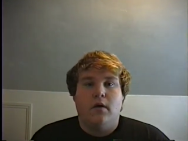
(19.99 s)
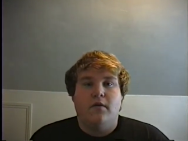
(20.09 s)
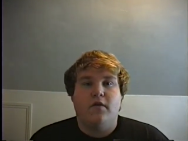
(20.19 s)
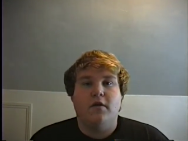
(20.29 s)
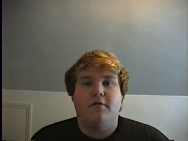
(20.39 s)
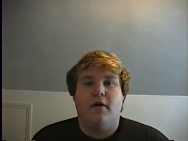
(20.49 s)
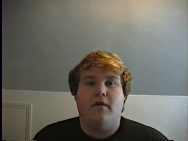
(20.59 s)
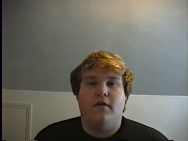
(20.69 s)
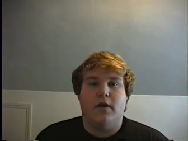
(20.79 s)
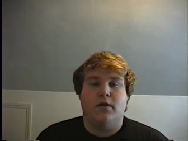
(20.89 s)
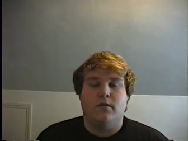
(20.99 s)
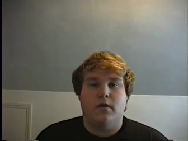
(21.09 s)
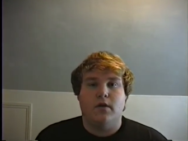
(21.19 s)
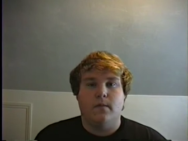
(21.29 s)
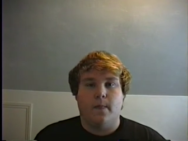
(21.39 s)
first off, I just want
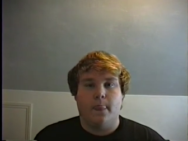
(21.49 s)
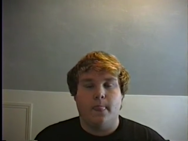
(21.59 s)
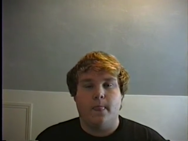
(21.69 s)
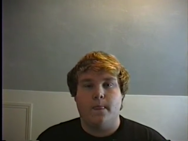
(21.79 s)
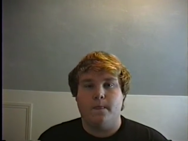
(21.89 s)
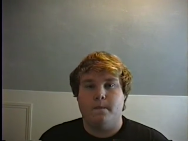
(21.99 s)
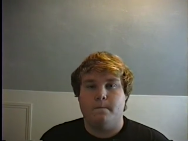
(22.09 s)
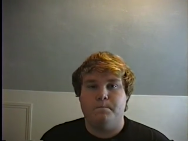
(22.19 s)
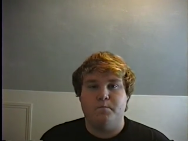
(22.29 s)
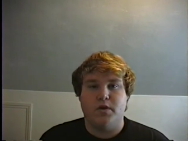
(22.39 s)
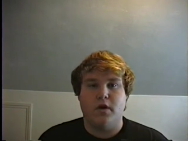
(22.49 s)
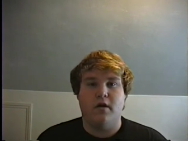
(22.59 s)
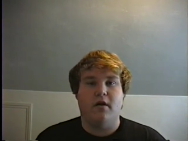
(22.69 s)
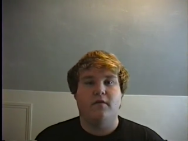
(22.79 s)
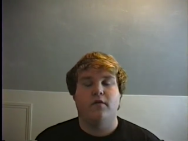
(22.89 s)
to start
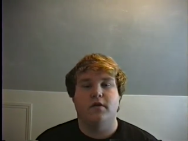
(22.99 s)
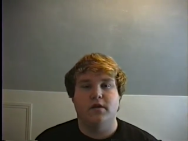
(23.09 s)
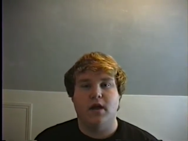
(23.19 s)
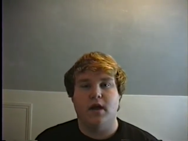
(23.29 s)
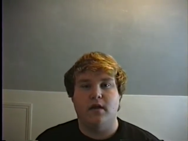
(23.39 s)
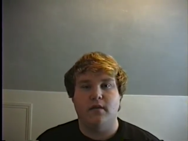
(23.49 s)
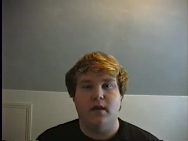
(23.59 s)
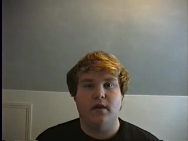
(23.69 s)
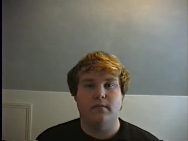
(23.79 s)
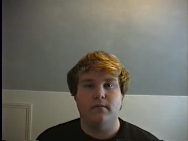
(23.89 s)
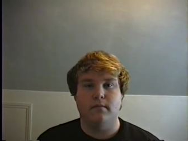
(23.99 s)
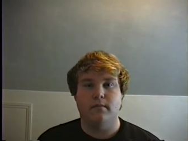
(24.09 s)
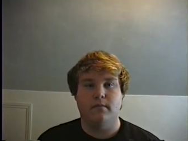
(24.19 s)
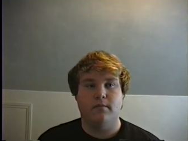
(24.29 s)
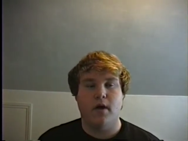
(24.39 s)
off with saying that
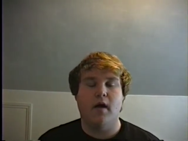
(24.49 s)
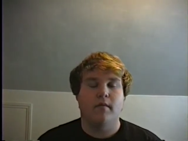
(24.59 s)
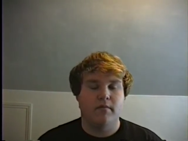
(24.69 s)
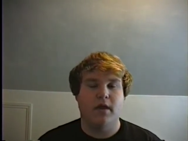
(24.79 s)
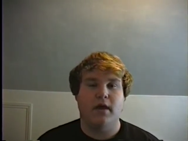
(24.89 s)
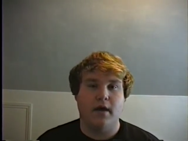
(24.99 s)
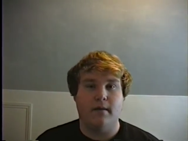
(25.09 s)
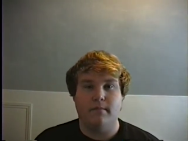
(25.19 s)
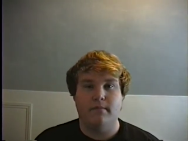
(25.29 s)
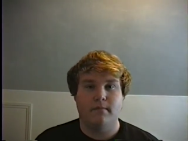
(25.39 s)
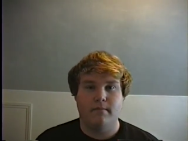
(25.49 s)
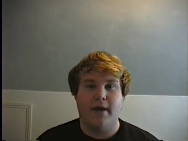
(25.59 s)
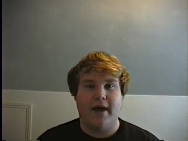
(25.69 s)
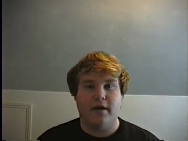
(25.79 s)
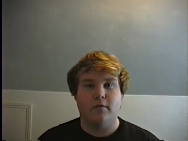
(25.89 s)
probably I'm
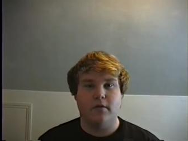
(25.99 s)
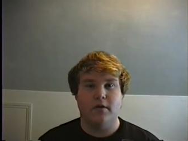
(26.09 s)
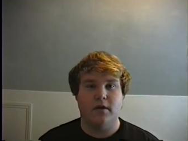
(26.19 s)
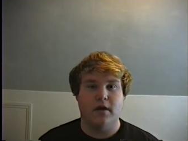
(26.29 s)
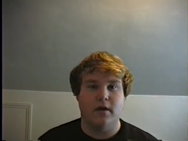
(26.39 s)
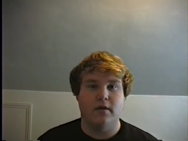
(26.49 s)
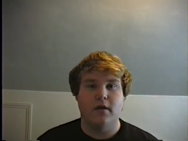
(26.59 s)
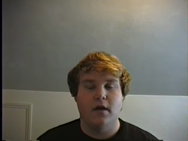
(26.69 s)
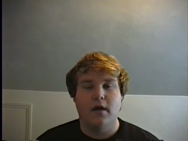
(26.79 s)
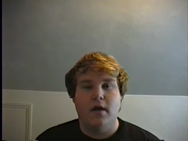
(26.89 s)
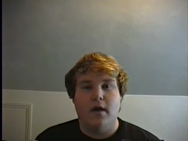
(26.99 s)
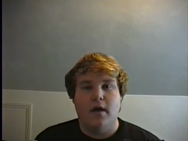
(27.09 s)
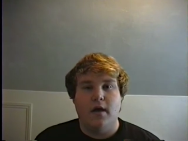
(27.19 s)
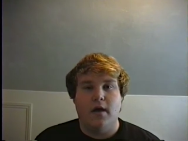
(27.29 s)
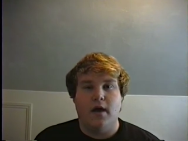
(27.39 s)
back once again.
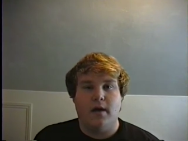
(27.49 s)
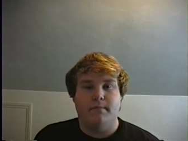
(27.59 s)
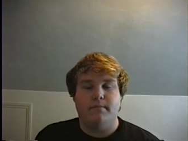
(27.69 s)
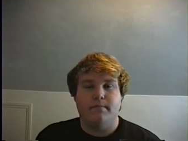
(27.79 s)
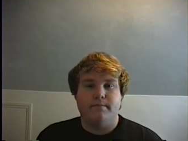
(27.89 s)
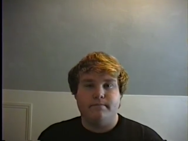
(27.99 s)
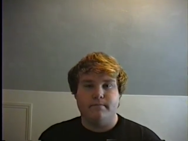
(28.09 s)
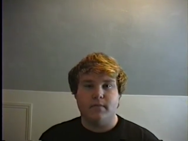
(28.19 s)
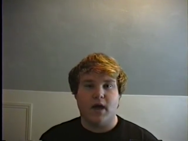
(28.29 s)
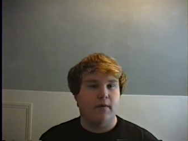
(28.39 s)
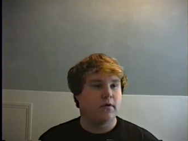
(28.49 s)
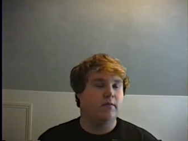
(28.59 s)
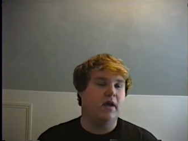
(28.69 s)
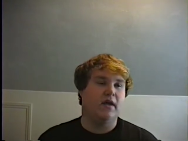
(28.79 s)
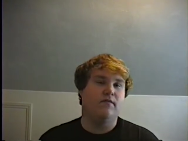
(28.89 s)
Um, I was
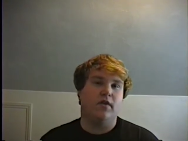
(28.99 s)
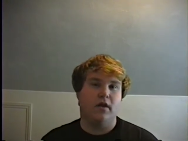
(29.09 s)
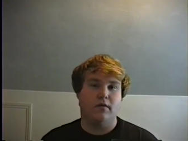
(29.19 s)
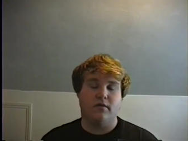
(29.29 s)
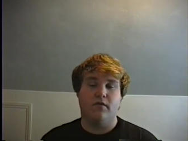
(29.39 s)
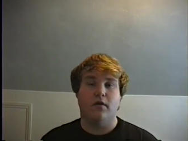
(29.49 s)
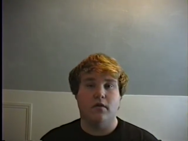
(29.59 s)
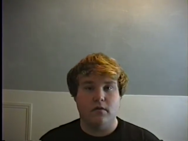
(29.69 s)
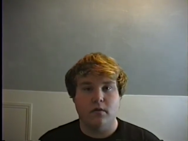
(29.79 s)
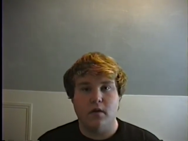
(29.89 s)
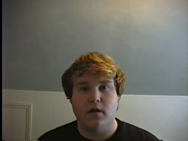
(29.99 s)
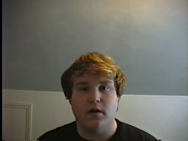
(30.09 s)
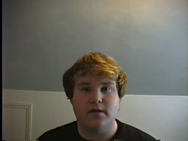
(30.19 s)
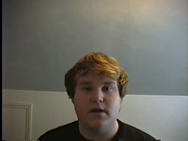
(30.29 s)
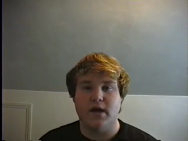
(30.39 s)
making videos for a
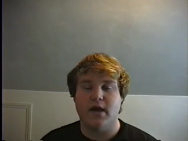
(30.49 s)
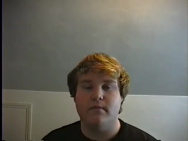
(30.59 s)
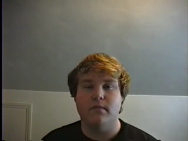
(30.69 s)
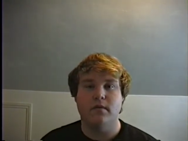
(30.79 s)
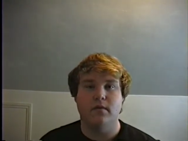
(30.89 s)
long time,